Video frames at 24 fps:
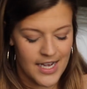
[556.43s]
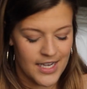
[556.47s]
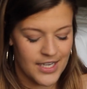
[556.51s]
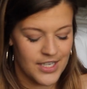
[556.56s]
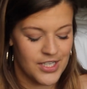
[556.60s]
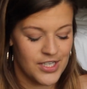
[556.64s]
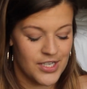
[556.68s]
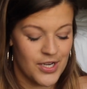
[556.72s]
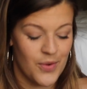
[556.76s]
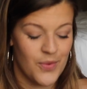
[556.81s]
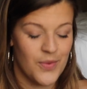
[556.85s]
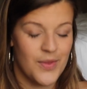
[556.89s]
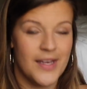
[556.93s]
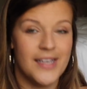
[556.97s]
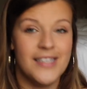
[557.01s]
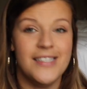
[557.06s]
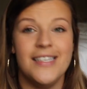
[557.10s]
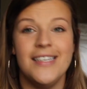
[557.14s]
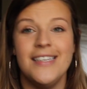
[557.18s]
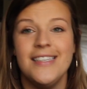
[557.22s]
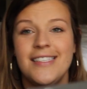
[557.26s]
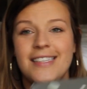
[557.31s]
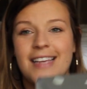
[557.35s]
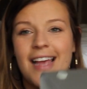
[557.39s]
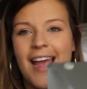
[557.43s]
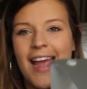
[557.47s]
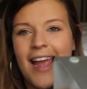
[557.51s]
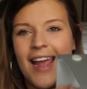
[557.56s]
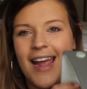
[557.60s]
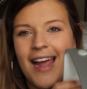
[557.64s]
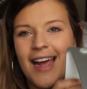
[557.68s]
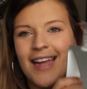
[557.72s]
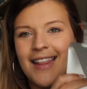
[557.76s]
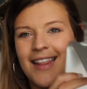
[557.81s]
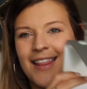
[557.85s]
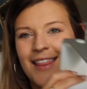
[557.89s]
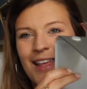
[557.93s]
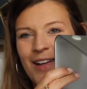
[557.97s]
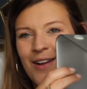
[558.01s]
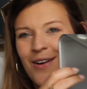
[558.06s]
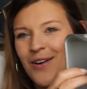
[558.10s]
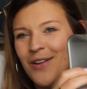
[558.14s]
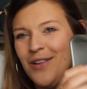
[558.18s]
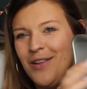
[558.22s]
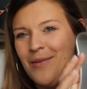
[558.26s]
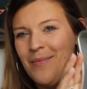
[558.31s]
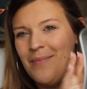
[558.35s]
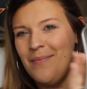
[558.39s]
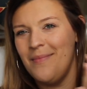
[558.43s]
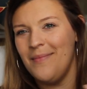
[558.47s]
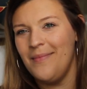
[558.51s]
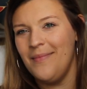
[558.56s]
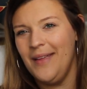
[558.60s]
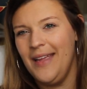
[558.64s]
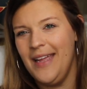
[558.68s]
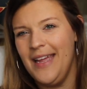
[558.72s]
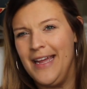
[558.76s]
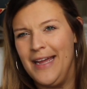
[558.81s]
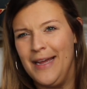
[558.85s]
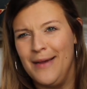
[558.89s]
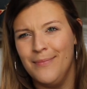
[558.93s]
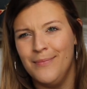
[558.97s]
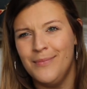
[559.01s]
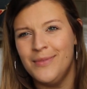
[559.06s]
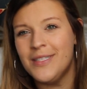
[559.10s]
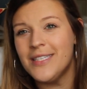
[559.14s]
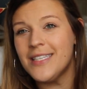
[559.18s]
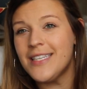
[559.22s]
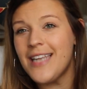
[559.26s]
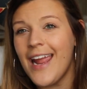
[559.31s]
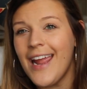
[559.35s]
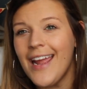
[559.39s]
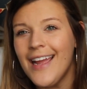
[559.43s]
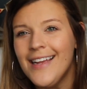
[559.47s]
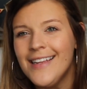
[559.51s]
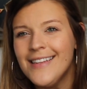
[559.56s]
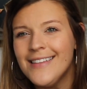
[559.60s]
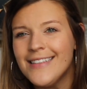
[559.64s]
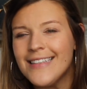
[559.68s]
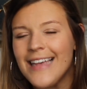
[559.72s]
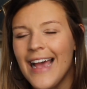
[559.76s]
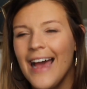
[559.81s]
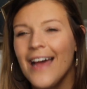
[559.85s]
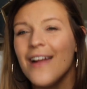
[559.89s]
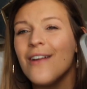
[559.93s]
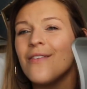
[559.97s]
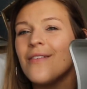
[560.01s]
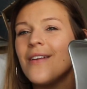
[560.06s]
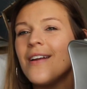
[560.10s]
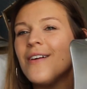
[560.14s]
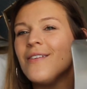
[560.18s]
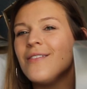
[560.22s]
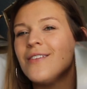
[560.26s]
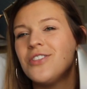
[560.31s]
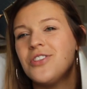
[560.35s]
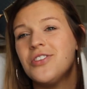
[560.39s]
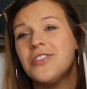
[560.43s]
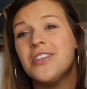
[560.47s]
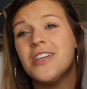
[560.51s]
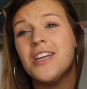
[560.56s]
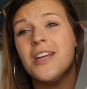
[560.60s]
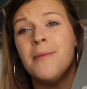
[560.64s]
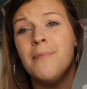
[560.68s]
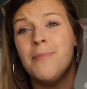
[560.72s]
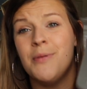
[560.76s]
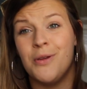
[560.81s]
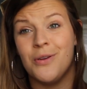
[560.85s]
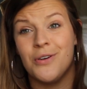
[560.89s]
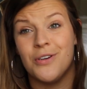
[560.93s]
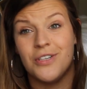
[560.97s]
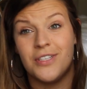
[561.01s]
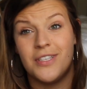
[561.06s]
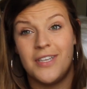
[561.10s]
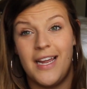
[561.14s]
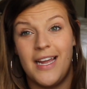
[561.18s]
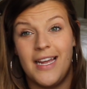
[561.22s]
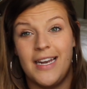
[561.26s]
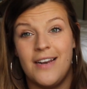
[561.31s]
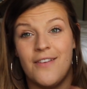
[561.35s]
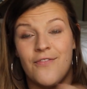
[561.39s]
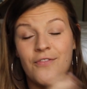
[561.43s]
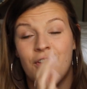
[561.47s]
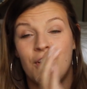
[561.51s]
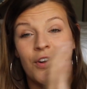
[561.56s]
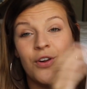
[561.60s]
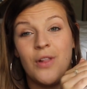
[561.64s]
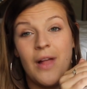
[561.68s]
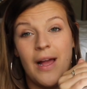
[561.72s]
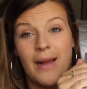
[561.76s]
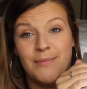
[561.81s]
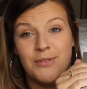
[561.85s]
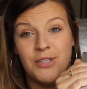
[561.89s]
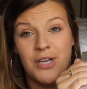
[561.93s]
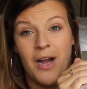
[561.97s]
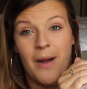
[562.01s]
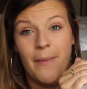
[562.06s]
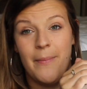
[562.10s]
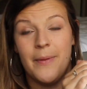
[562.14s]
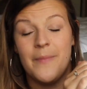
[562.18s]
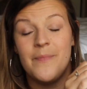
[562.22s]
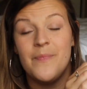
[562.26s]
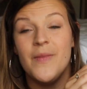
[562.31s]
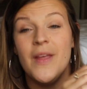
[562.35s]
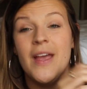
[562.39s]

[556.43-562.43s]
So this is I think they call them M stands. I don't know. It's just a computer stand for your laptop.